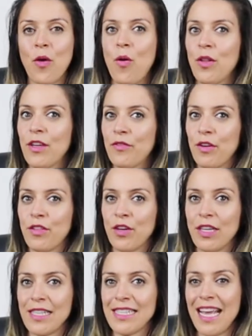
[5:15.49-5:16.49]
Hold it for
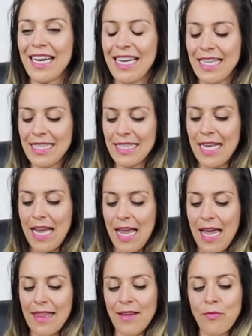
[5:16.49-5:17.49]
30 seconds,
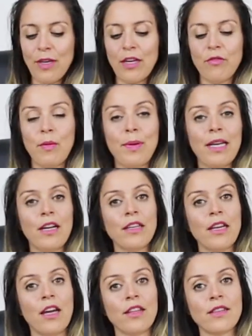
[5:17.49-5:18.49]
and then we can repeat
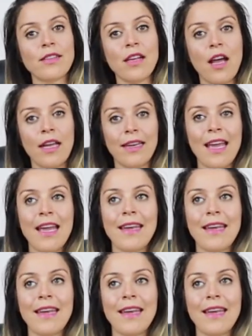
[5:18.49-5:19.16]
on the other side.